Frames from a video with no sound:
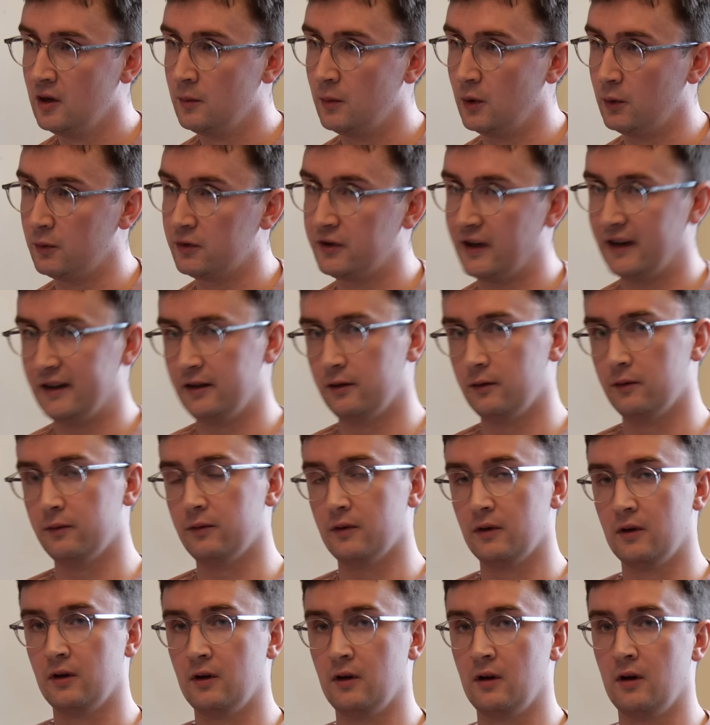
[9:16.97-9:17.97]
but was kind of
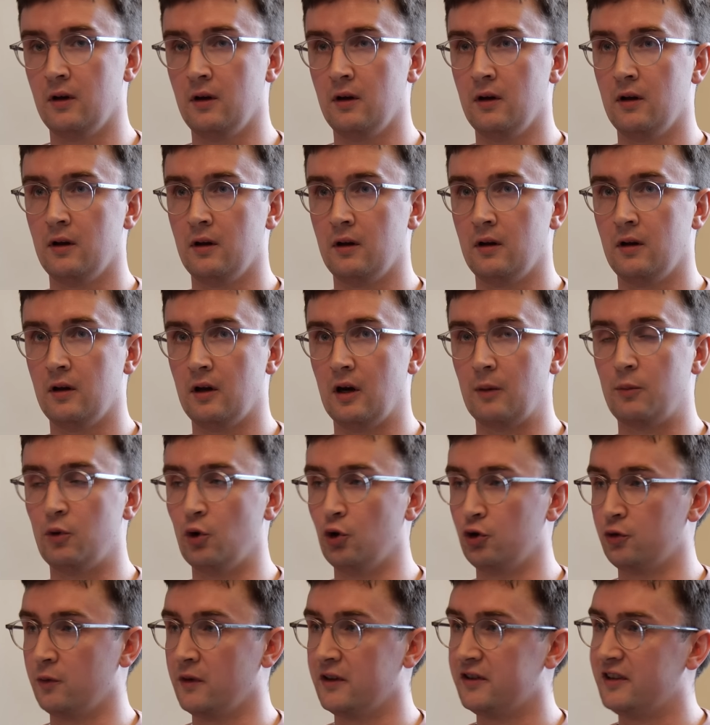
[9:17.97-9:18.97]

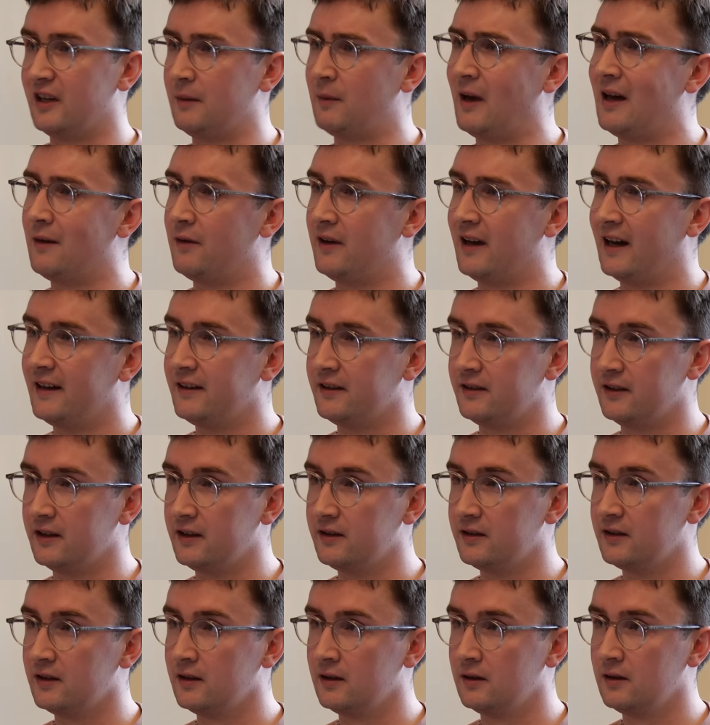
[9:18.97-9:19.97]
approached with the same
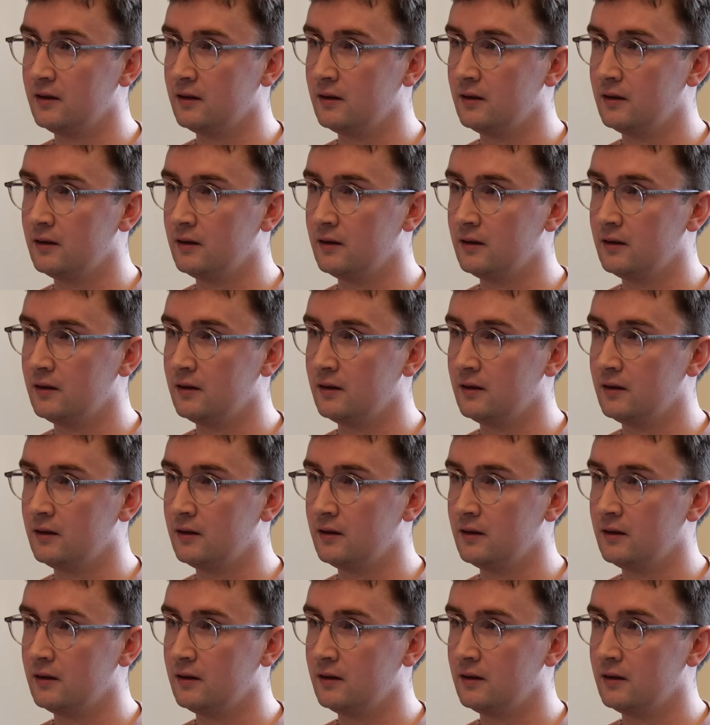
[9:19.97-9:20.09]
heavy-handedness.